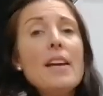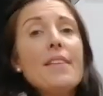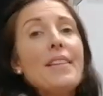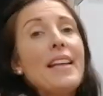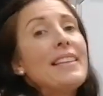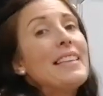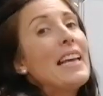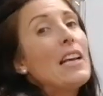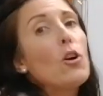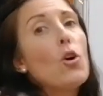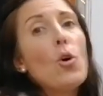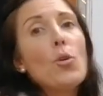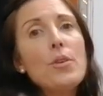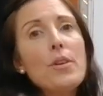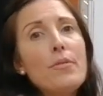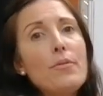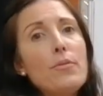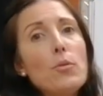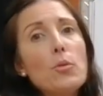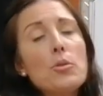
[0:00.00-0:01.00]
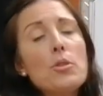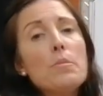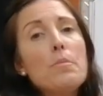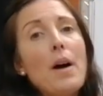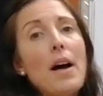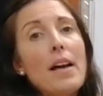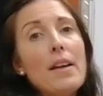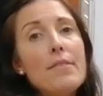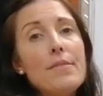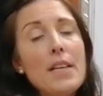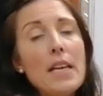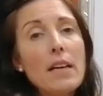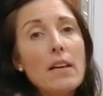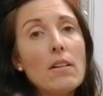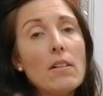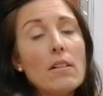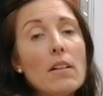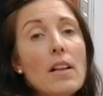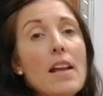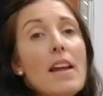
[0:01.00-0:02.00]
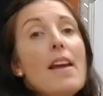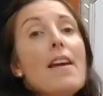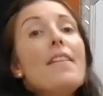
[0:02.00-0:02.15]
that they can't afford to buy a vehicle.